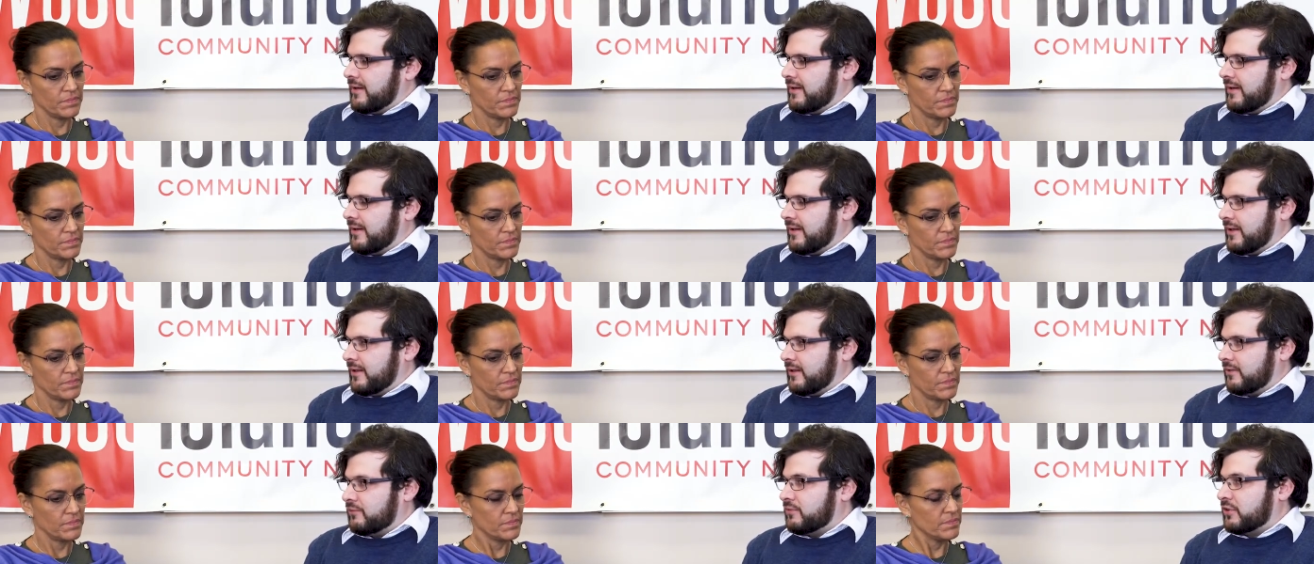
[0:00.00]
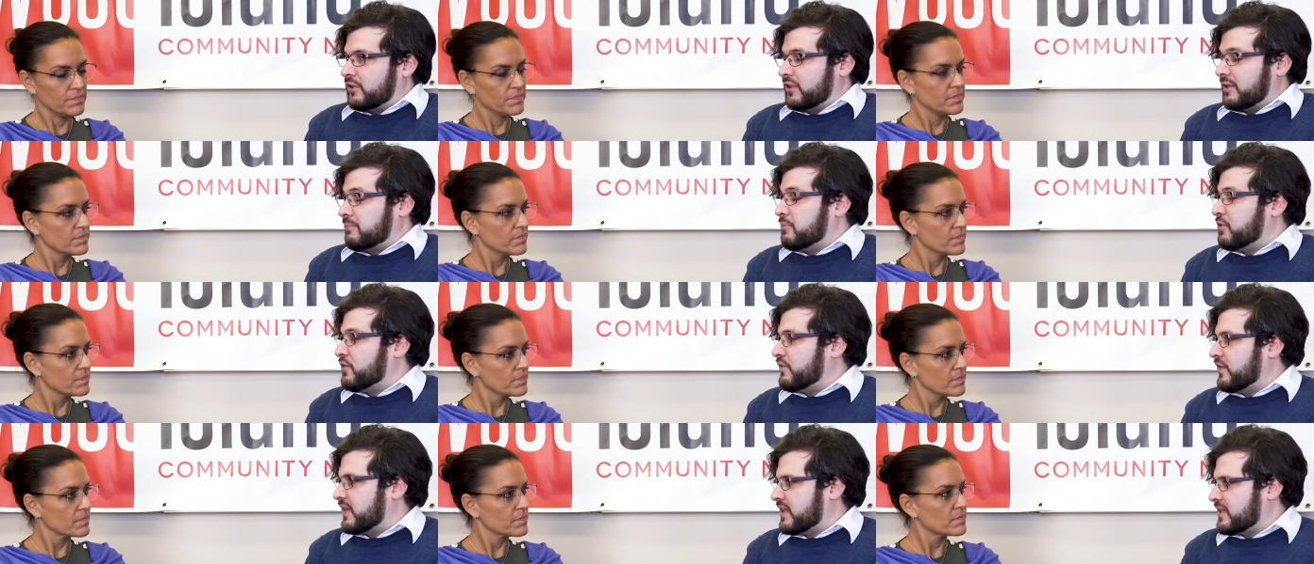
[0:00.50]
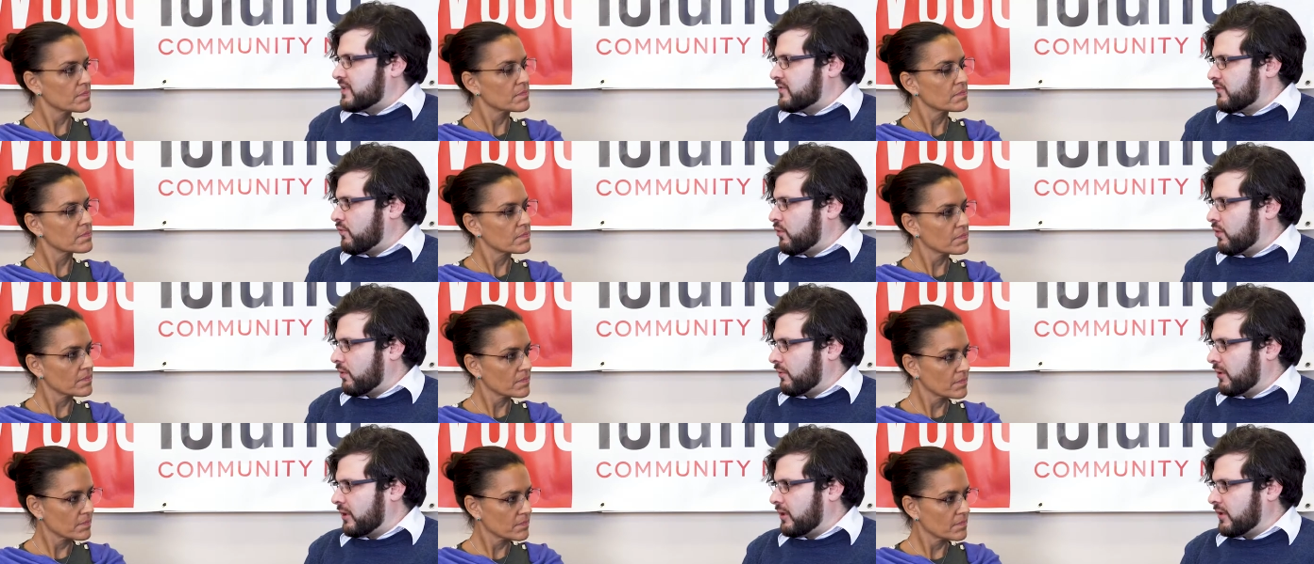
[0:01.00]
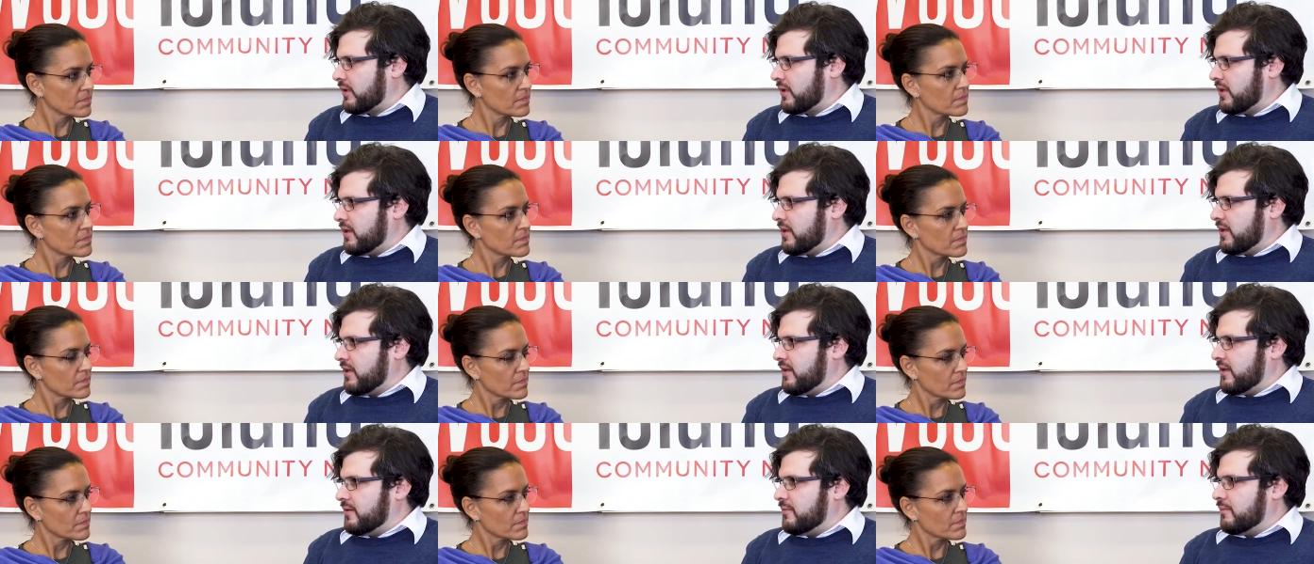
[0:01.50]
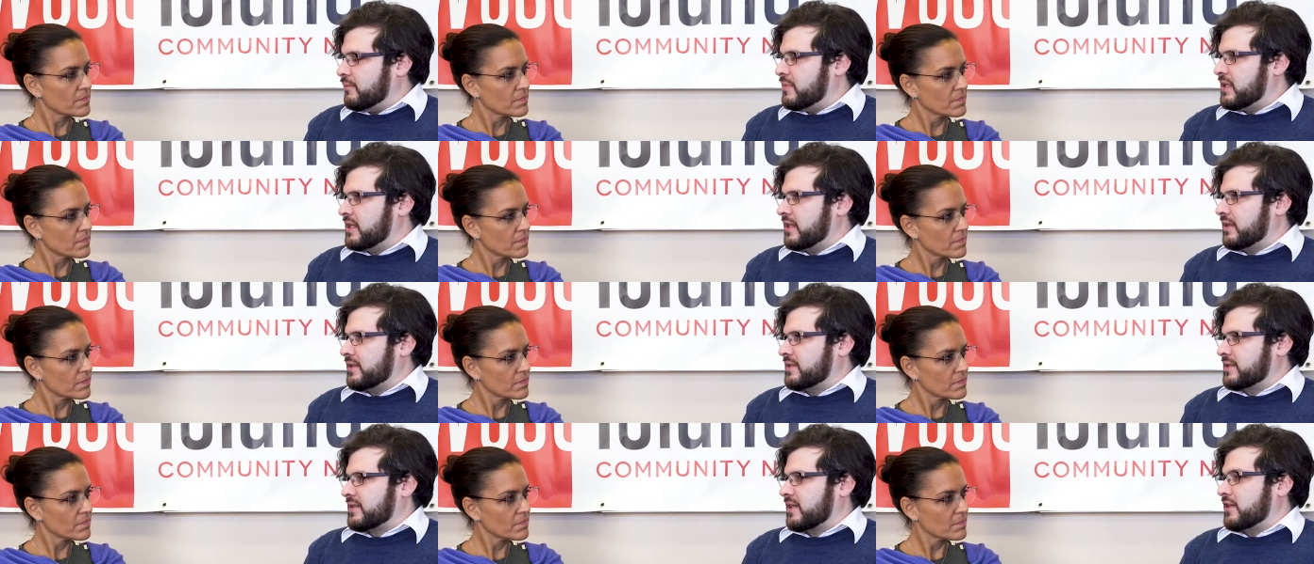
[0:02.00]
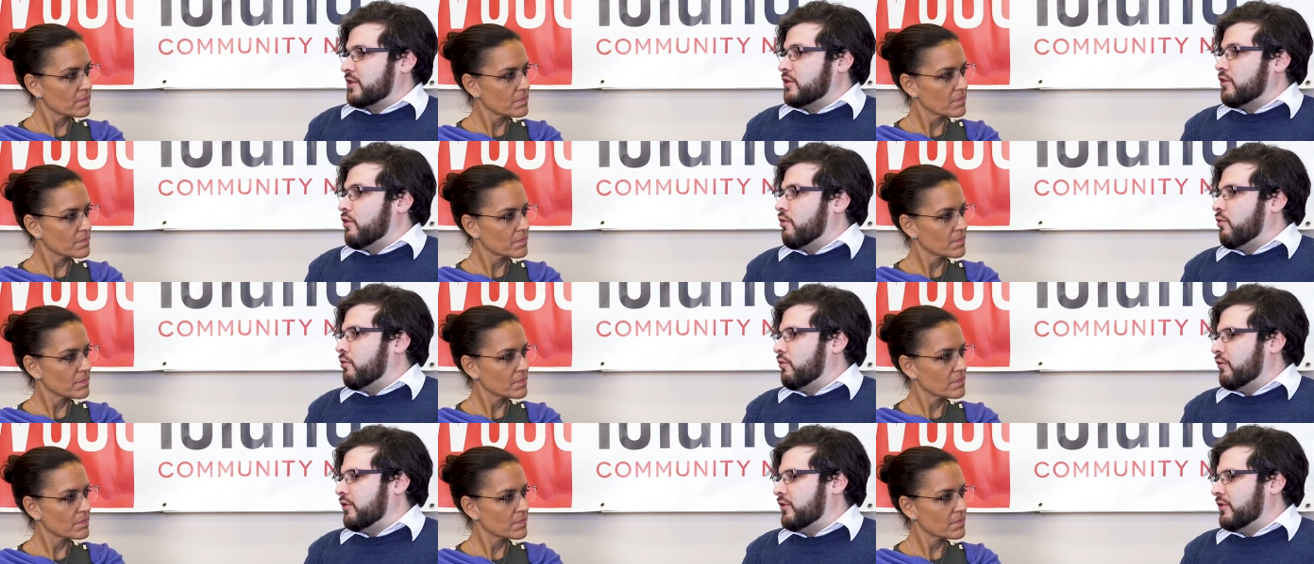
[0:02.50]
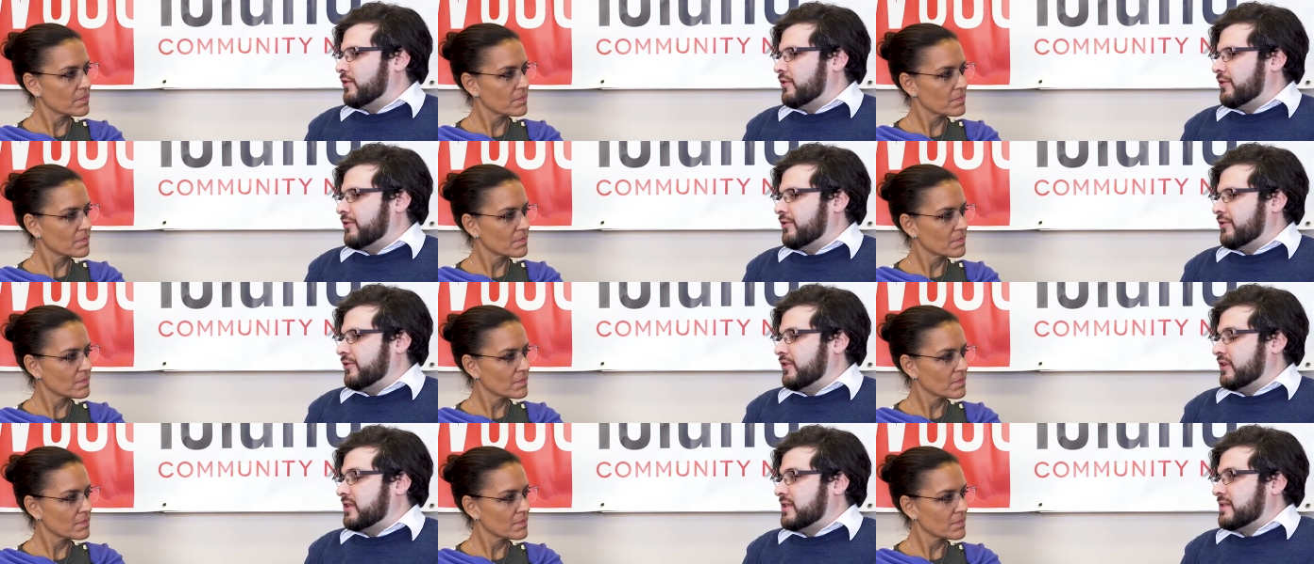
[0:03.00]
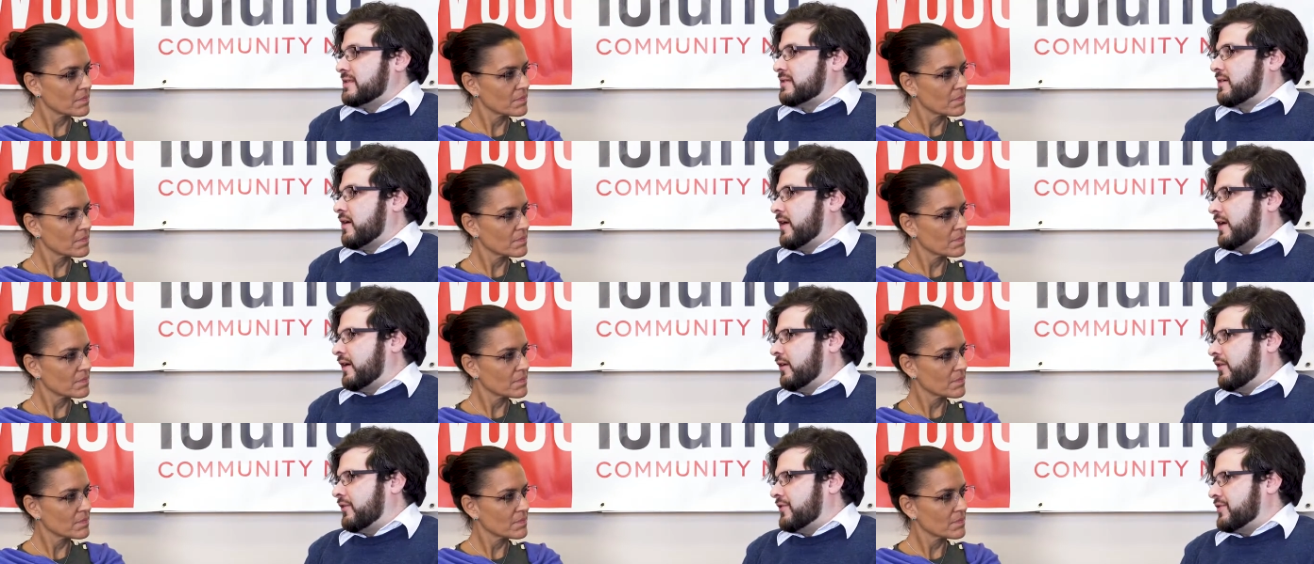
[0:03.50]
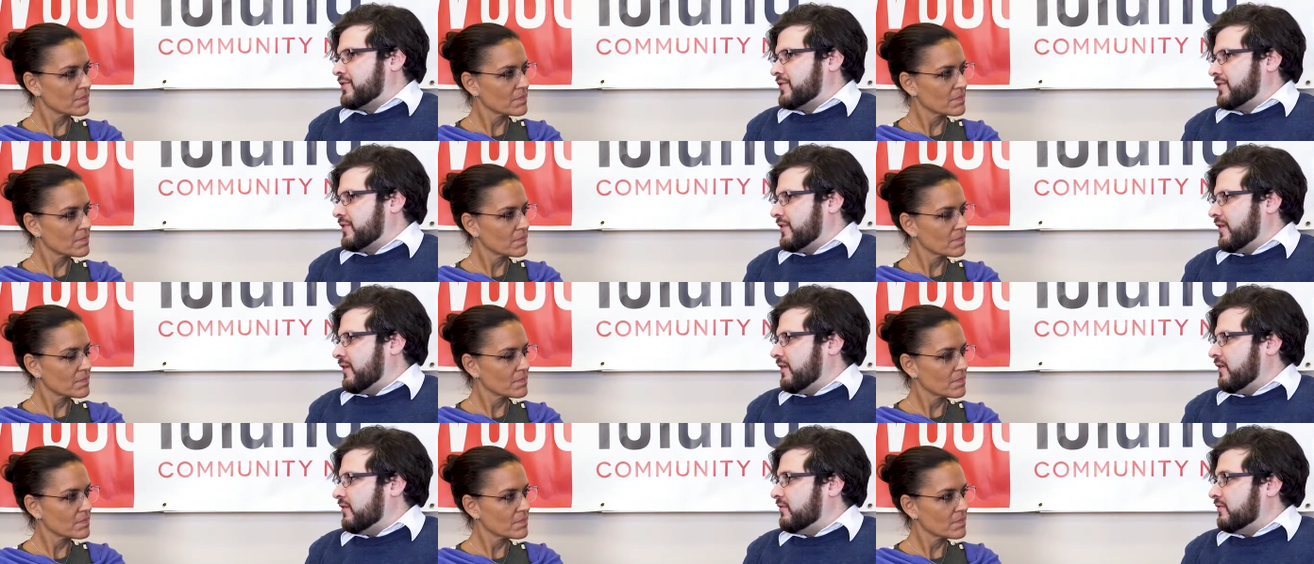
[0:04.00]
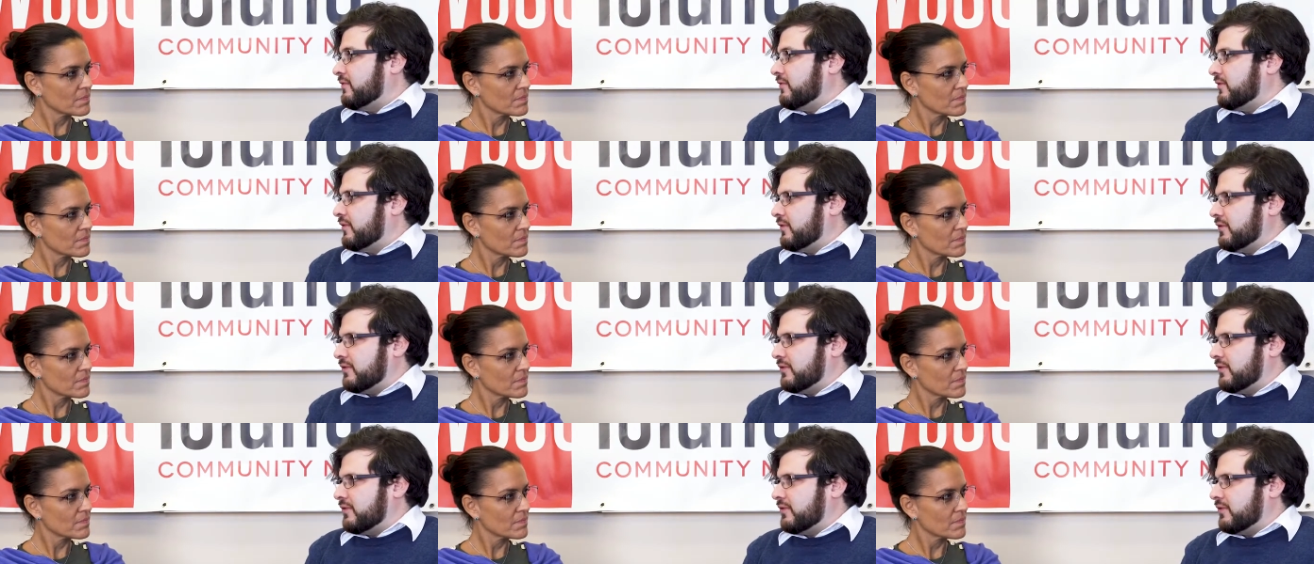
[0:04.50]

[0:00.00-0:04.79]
Speaker 1: uh, really move things forward because I know the, the desires of